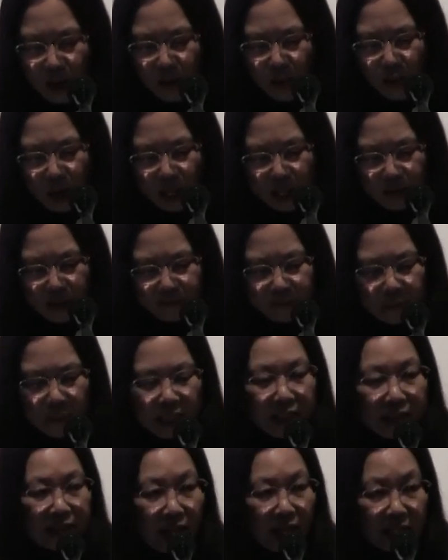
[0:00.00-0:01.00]
a way of
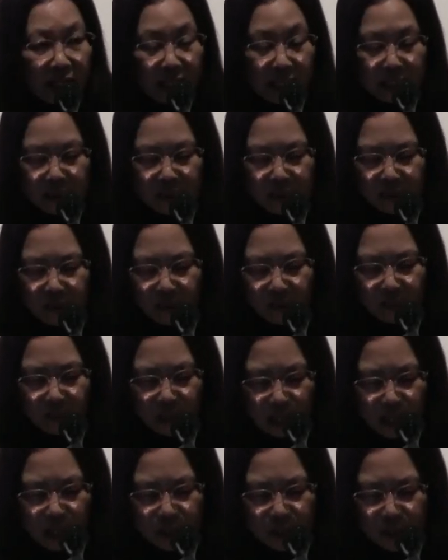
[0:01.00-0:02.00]
maintaining
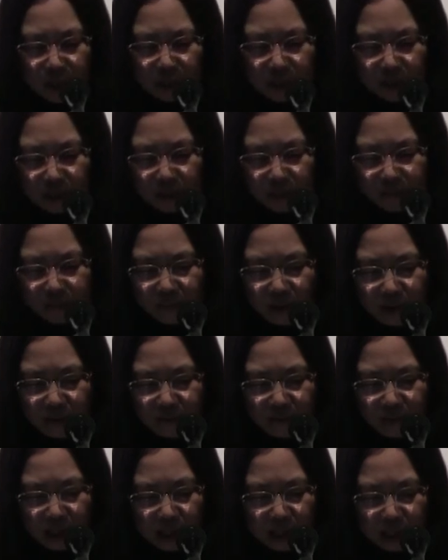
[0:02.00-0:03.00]
relations of
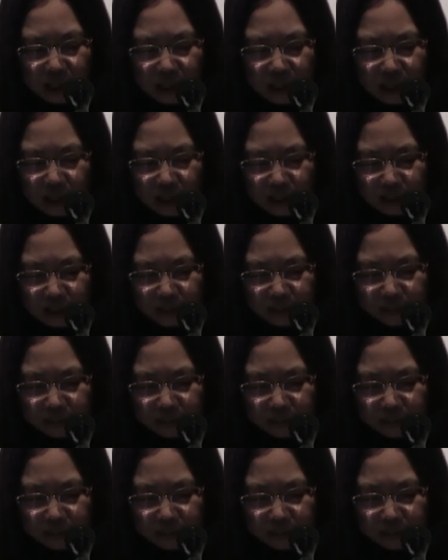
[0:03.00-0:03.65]
infinity